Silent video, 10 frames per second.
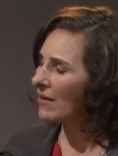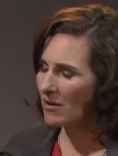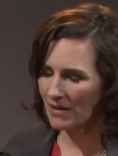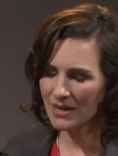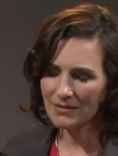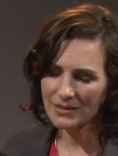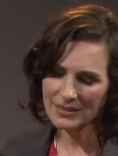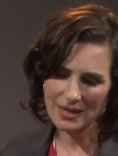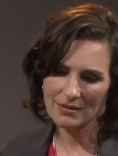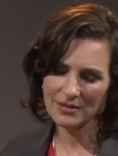All right, well, it
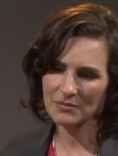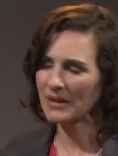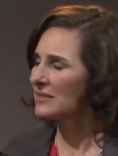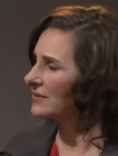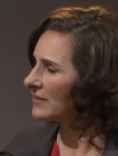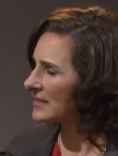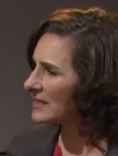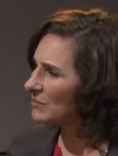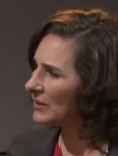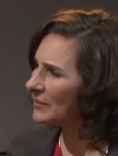sounds relatively
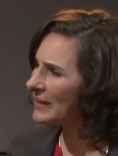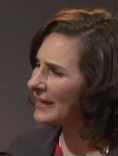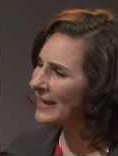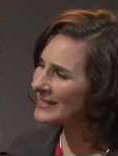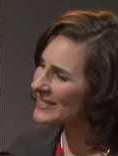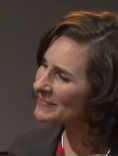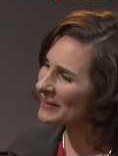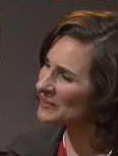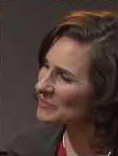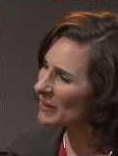simple, but I
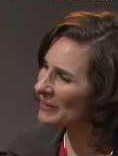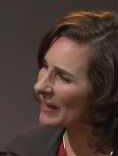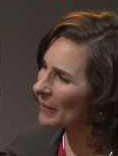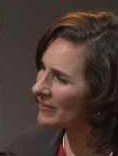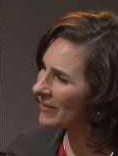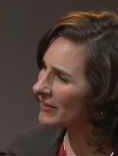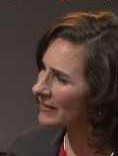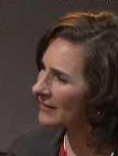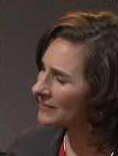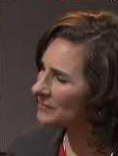suspect there's probably a couple of other
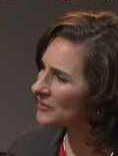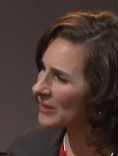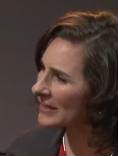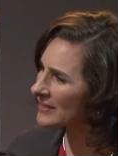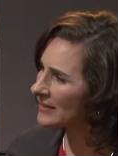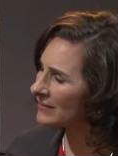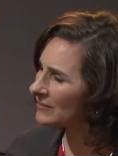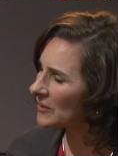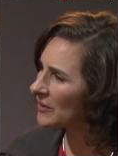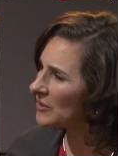little tricks
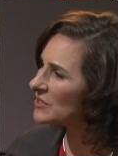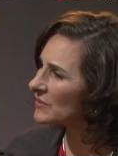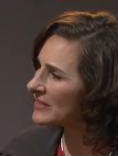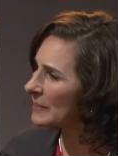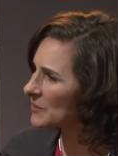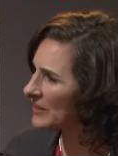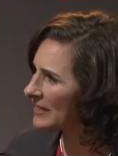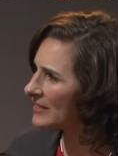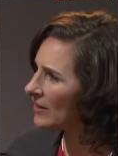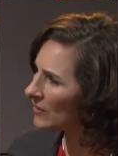or useful tips we
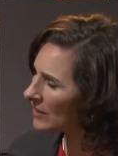need to know.